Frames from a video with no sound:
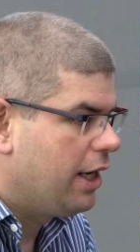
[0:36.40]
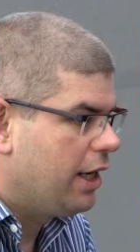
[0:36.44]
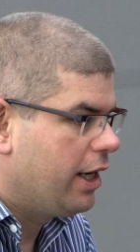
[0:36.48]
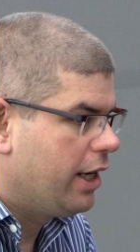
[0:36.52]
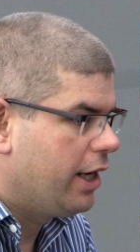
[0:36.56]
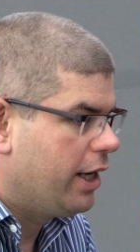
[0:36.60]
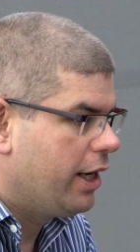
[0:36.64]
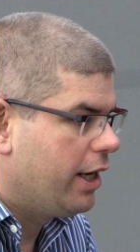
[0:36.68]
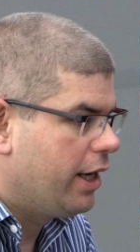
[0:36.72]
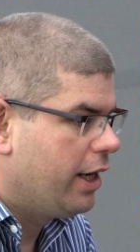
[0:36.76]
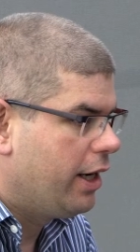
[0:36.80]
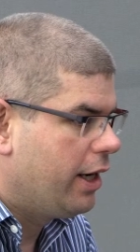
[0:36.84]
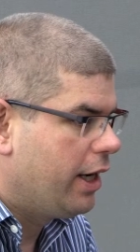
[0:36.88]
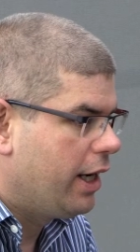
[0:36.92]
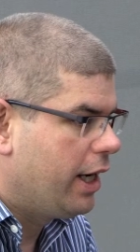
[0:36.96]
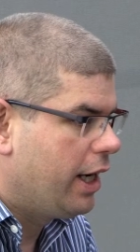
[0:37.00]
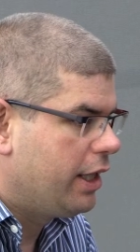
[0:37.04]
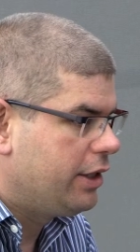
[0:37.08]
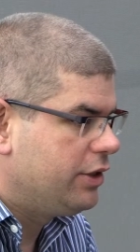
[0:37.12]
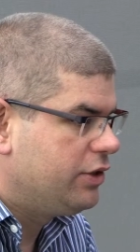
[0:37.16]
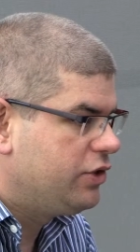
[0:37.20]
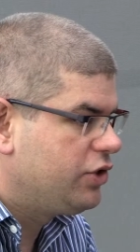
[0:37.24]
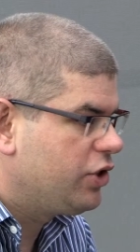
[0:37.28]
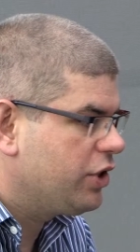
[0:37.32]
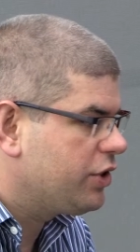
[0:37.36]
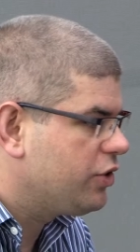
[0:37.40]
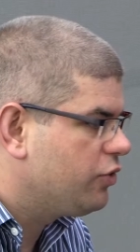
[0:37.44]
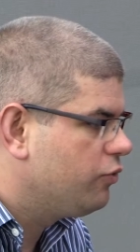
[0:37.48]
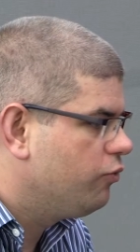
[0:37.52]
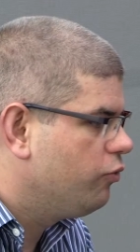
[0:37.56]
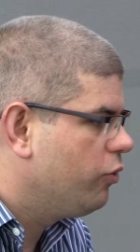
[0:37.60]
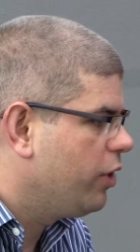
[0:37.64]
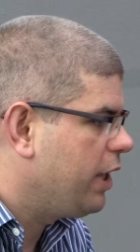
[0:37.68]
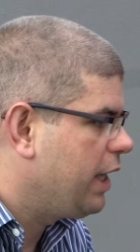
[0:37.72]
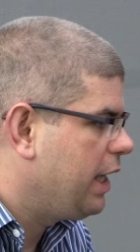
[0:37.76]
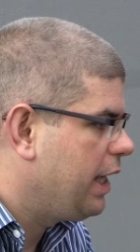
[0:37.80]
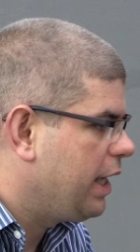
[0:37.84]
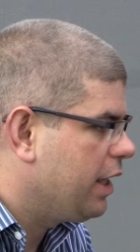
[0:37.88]
and just
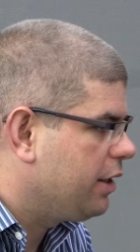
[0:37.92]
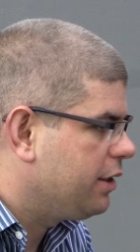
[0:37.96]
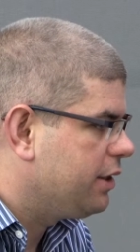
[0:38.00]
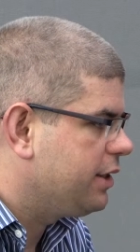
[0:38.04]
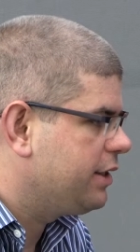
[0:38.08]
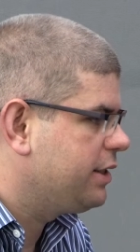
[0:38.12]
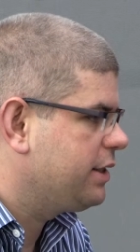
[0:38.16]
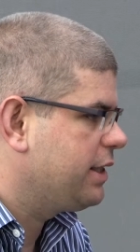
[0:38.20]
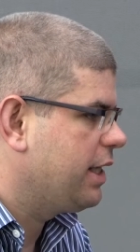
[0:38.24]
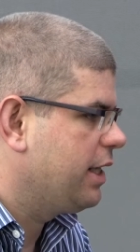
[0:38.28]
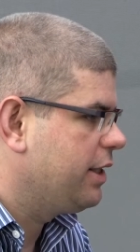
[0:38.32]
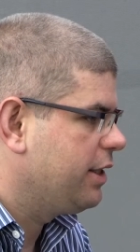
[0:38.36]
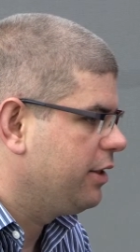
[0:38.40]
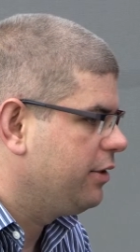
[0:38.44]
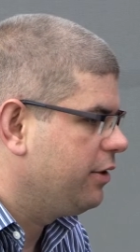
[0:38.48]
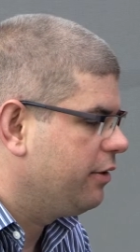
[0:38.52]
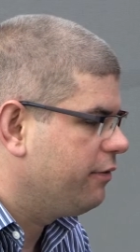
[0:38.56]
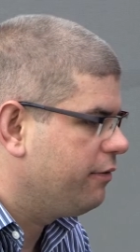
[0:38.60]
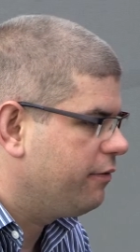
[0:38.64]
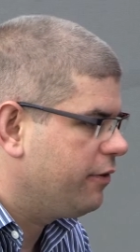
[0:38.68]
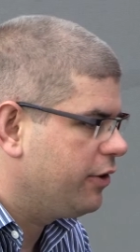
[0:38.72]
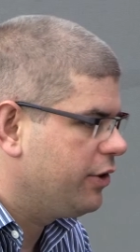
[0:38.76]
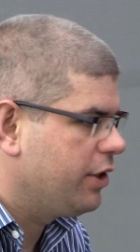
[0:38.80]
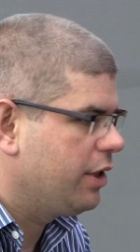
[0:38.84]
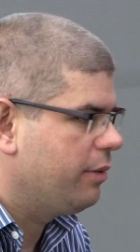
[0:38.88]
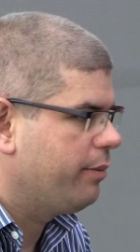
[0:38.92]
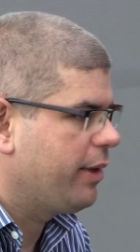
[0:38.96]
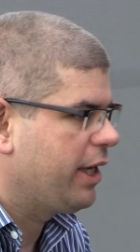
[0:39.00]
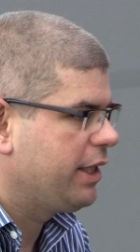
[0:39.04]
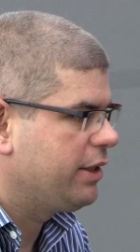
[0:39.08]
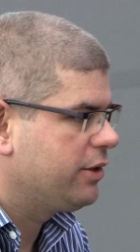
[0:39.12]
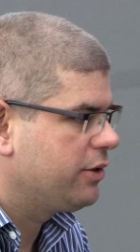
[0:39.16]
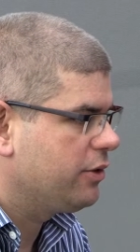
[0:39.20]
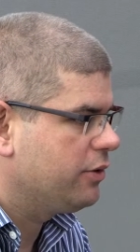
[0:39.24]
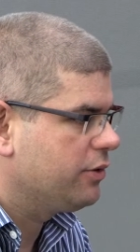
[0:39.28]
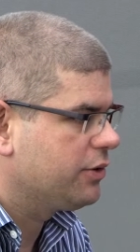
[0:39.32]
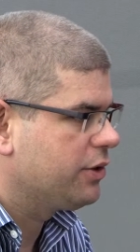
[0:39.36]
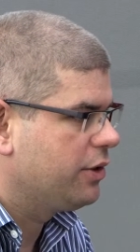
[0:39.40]
really understanding the
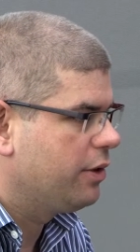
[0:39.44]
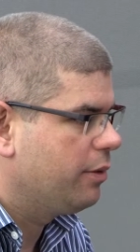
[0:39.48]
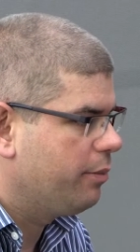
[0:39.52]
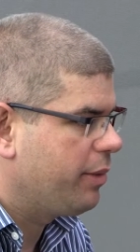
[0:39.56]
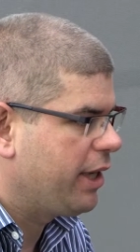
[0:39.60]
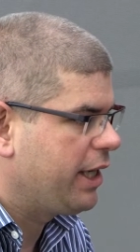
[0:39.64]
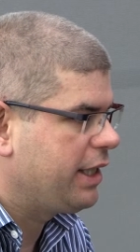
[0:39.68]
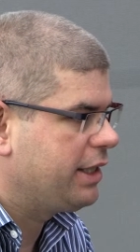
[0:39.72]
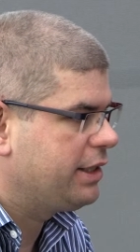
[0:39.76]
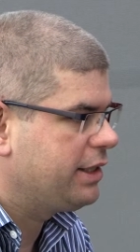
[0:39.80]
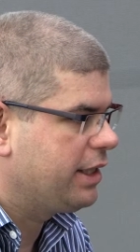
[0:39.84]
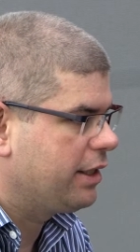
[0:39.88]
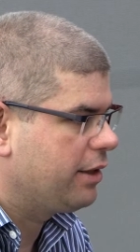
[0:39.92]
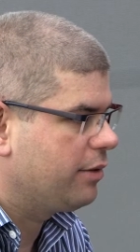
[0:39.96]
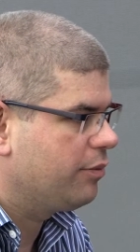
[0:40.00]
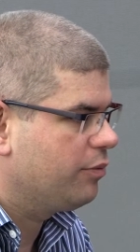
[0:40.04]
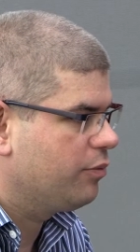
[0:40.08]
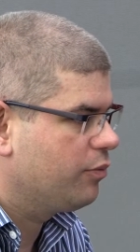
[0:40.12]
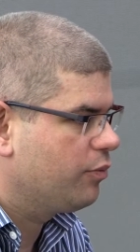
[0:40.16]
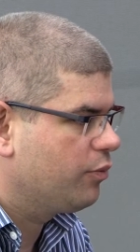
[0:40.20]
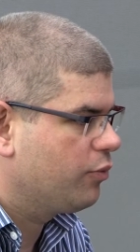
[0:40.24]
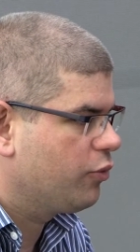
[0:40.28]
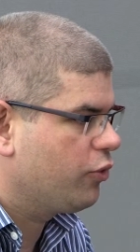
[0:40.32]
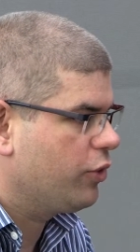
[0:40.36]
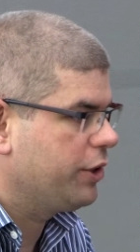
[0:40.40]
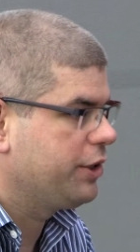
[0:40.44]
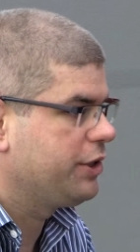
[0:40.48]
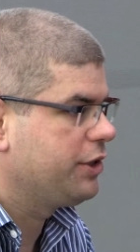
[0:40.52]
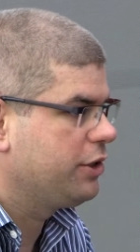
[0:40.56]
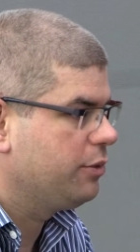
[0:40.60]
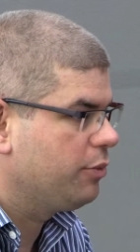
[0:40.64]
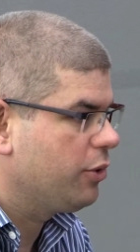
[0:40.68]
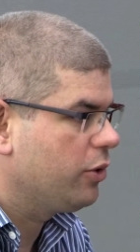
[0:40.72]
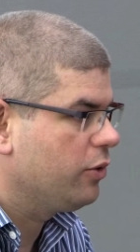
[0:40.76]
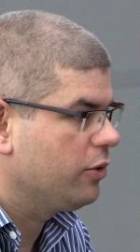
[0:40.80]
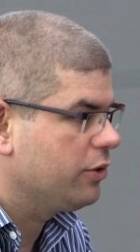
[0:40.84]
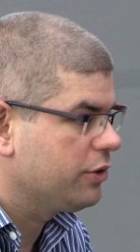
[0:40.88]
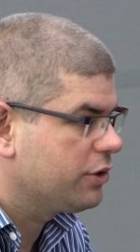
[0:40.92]
fundamentals and the basic
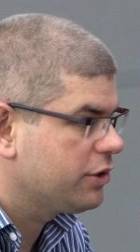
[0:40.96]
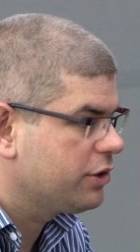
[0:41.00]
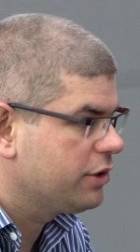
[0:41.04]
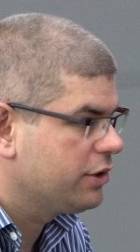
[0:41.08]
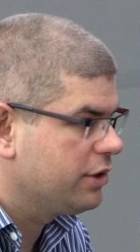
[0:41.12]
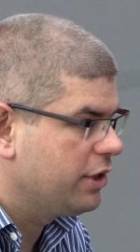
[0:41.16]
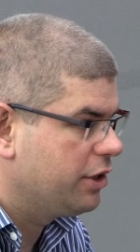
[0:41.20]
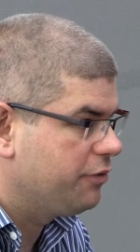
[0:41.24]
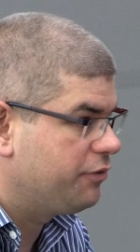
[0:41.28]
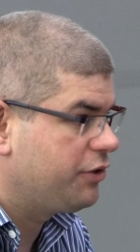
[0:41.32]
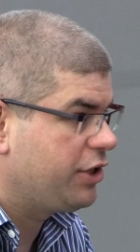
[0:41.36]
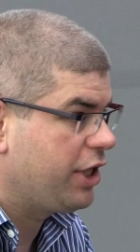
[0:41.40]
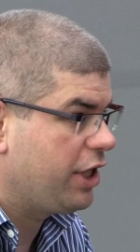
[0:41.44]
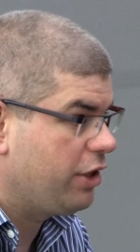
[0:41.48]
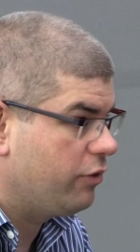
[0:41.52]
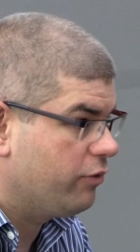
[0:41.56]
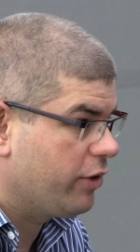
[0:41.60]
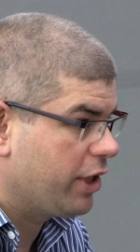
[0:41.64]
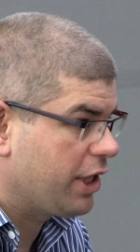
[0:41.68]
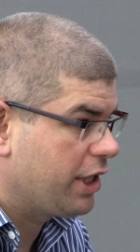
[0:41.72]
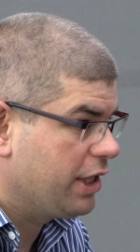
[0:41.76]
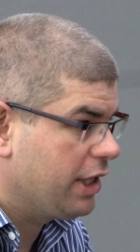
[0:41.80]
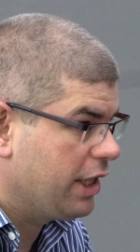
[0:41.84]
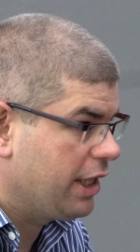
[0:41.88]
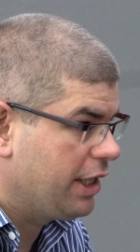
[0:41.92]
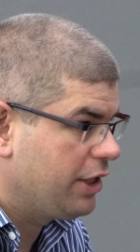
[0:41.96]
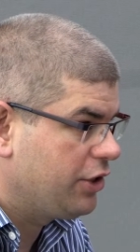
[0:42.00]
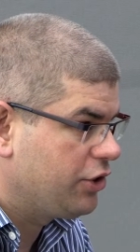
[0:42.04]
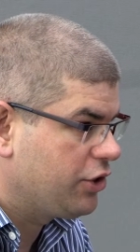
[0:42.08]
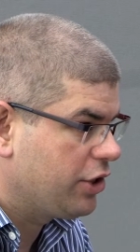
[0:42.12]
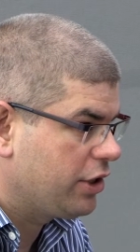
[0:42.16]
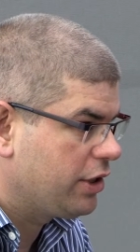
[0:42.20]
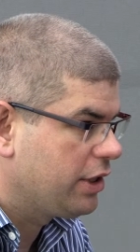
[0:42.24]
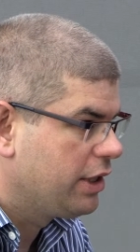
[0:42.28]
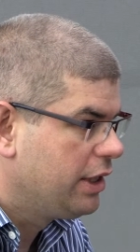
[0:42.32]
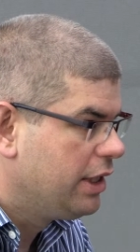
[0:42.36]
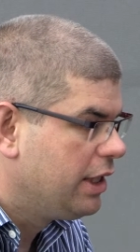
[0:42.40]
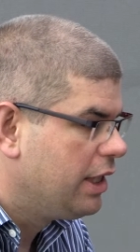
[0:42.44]
principles of gene
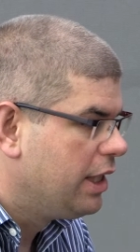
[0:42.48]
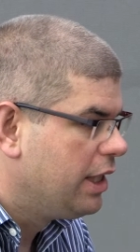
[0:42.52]
regulation.